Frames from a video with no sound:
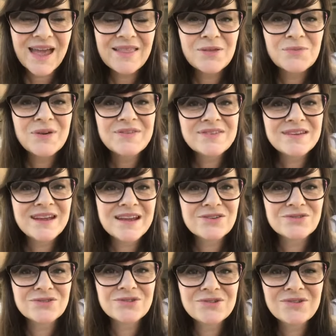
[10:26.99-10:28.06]
And the ones that are
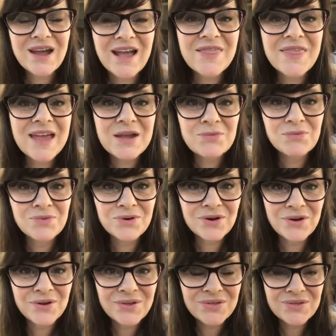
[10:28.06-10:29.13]
true, are they
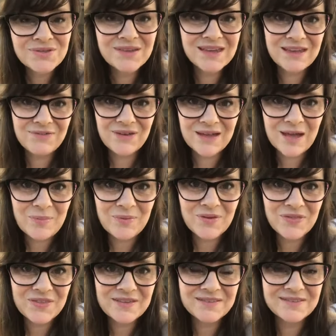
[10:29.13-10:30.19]
worth giving up
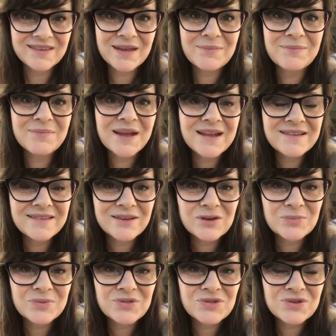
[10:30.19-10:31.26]
on this amazing
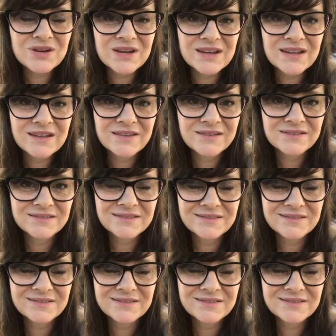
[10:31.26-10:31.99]
opportunity?